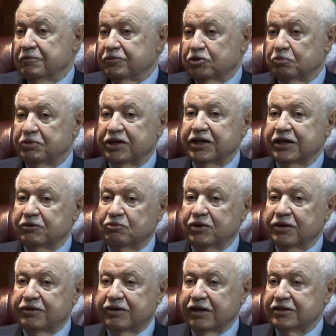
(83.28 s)
begin
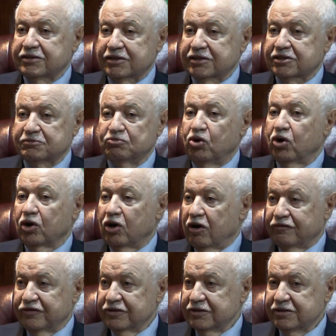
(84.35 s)
with as a small
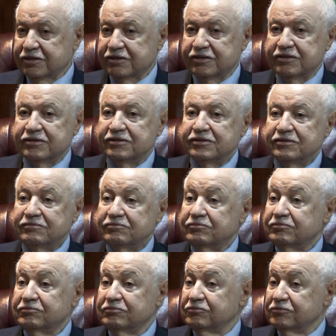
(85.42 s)
office
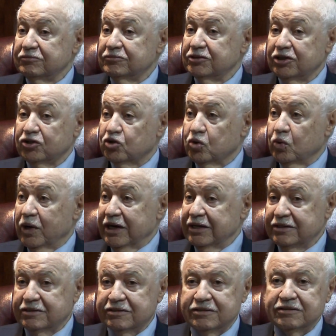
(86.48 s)
in
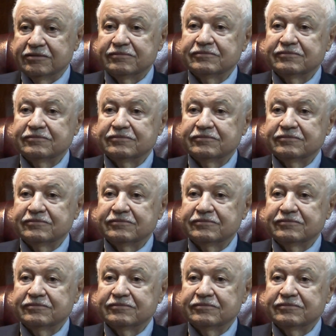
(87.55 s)
Kuwait.